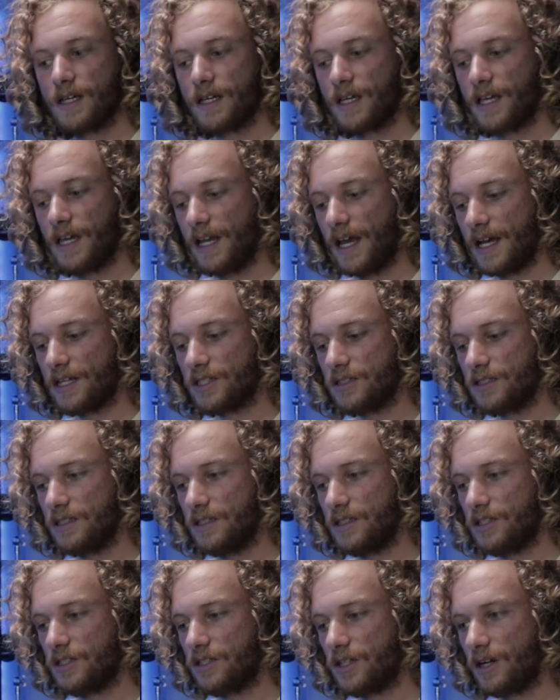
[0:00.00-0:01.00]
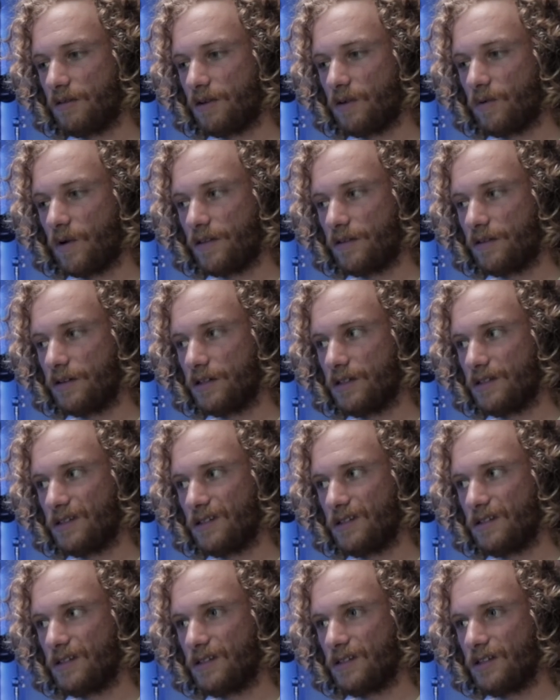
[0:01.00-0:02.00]
can actually determine whether
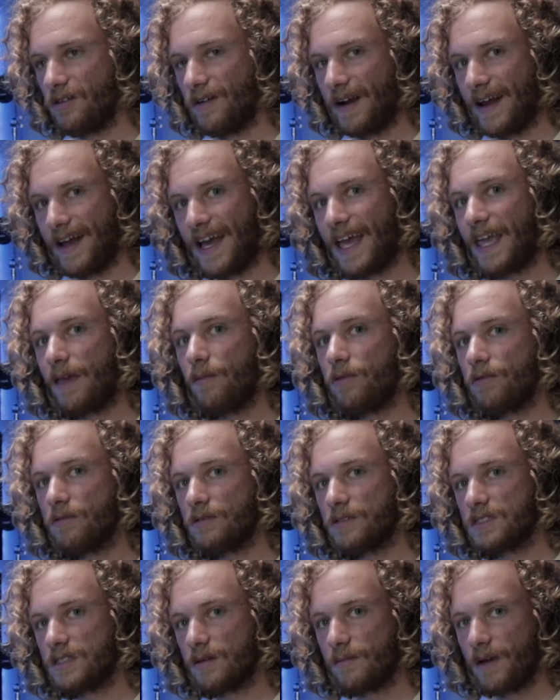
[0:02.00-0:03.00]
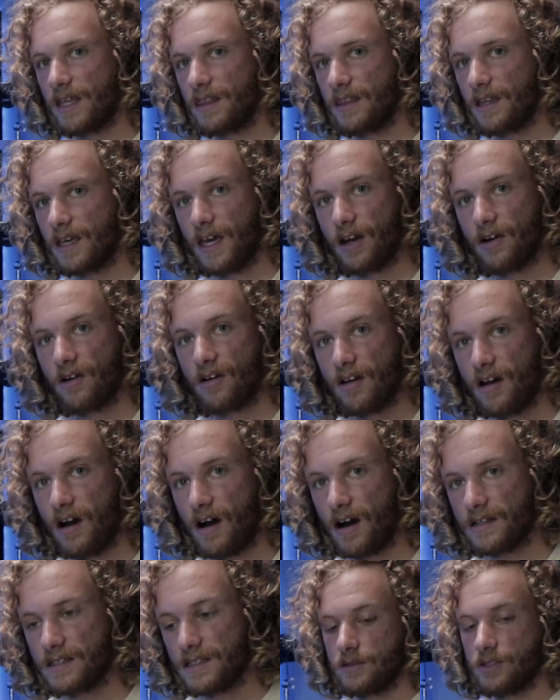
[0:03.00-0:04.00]
you're able to mic the kit or
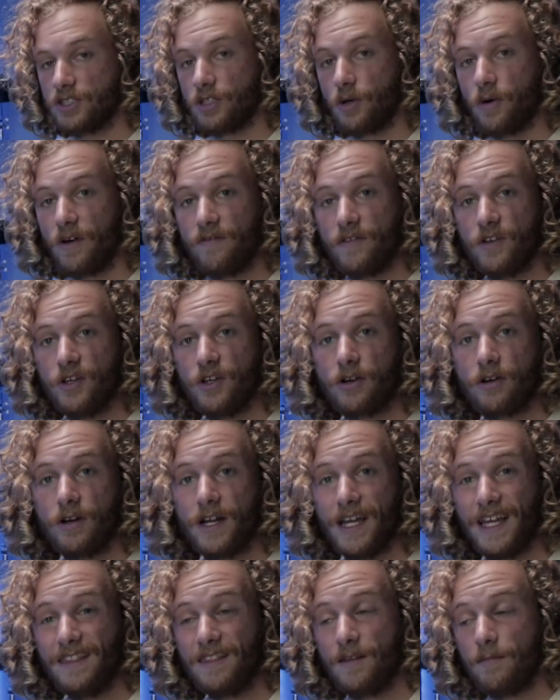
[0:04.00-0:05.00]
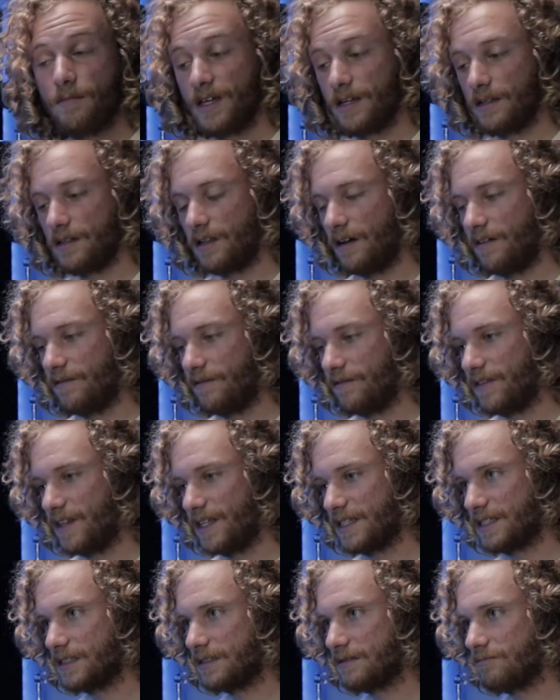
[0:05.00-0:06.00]
not. So if you're in the middle of
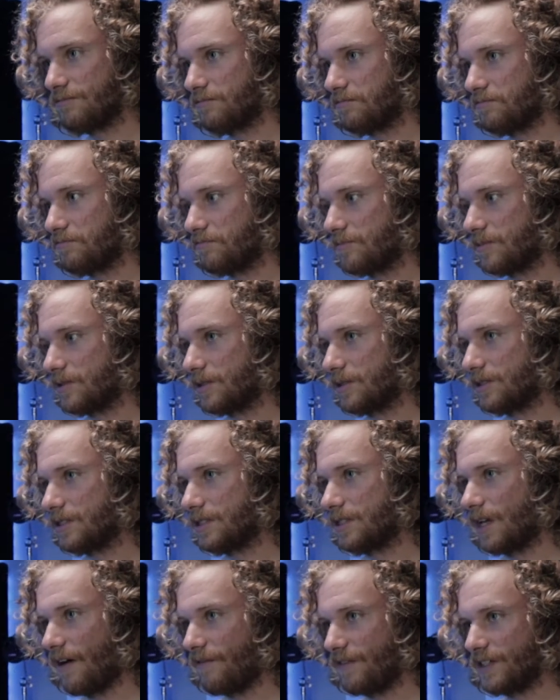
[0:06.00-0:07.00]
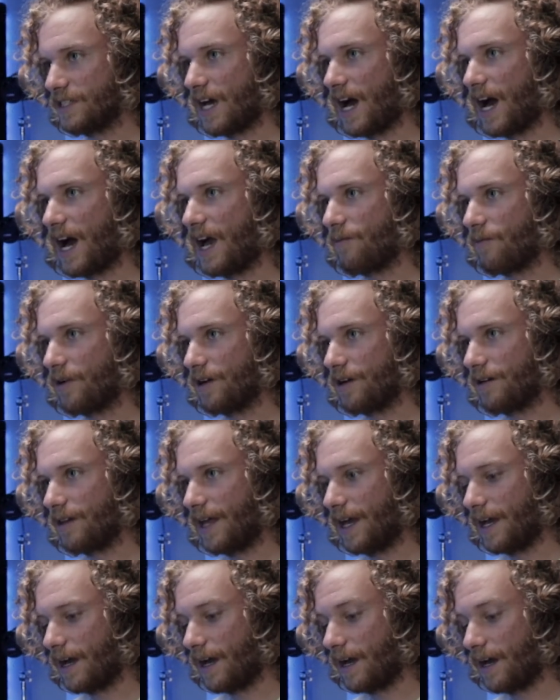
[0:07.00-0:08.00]
a time where you're
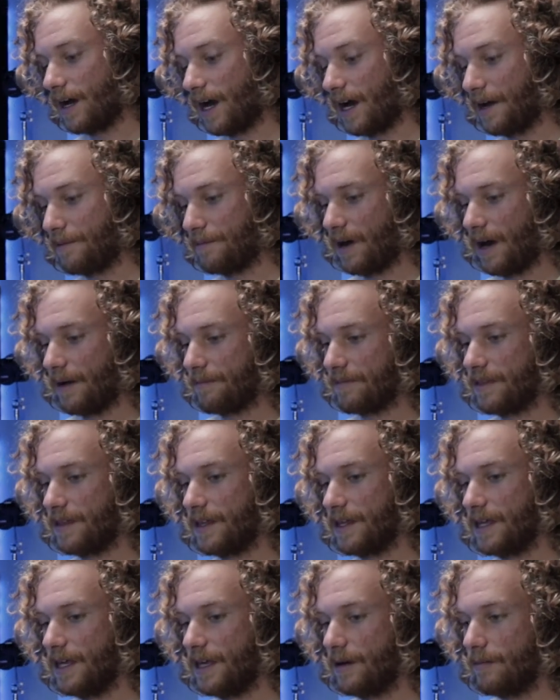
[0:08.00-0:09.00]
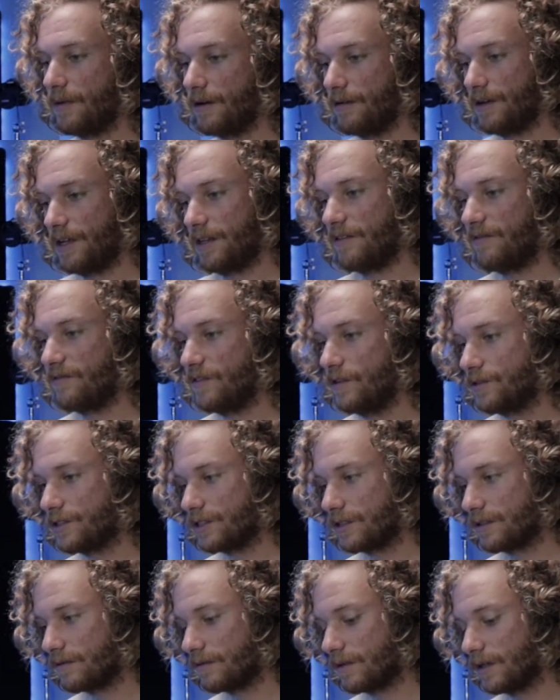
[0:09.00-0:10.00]
like, I'm thinking about in the
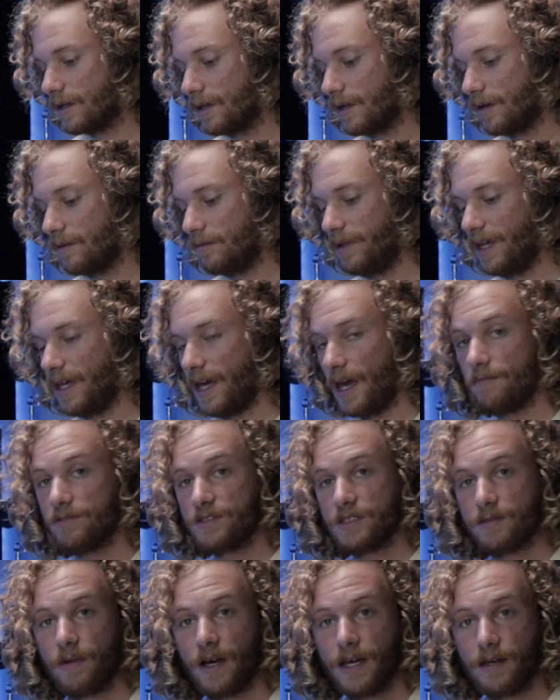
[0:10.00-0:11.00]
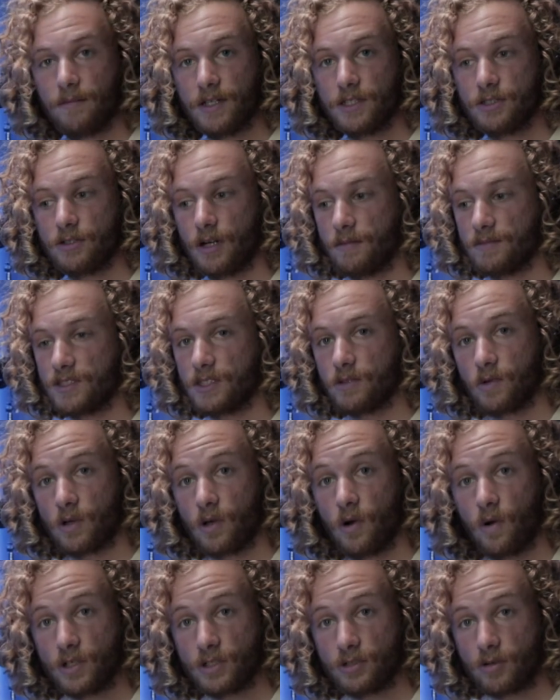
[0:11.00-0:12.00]
future being able to mic my drums and
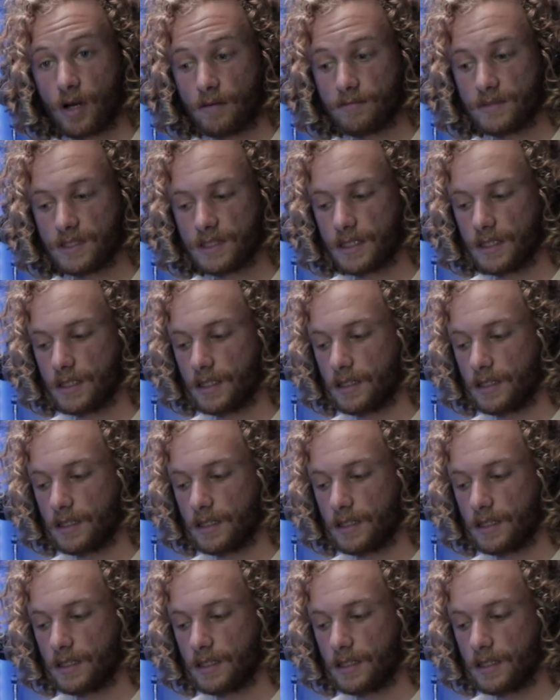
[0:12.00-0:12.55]
record drums,